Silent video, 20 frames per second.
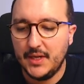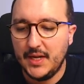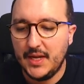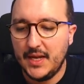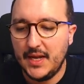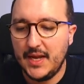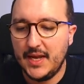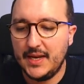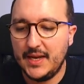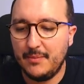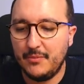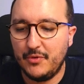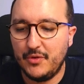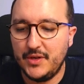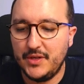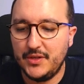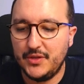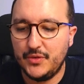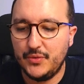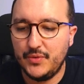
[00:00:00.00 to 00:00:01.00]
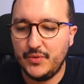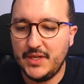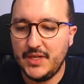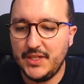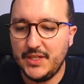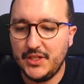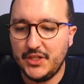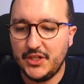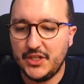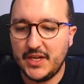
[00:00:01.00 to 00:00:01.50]
And I'm going to
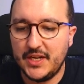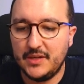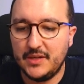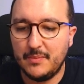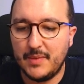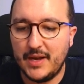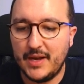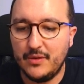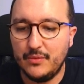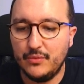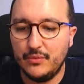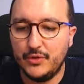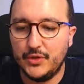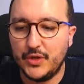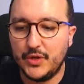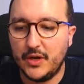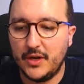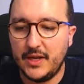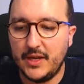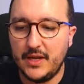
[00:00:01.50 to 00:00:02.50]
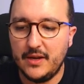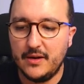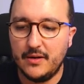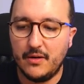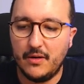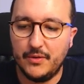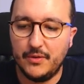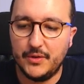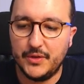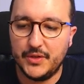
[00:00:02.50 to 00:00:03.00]
initiate my router here
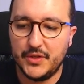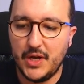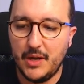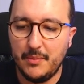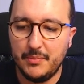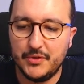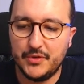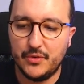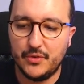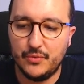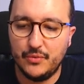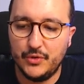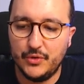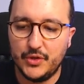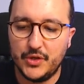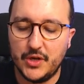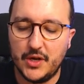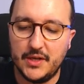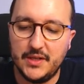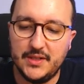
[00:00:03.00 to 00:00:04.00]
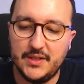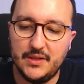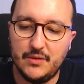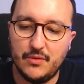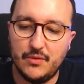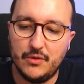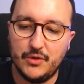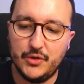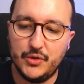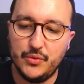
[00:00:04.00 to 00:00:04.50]
on the top. So router is
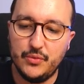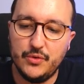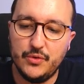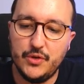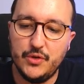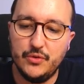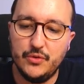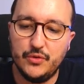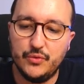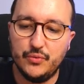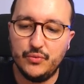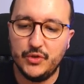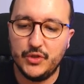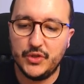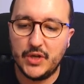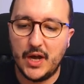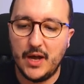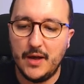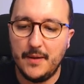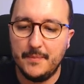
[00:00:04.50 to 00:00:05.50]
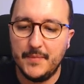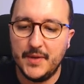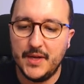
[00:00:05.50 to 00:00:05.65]
equal to use router.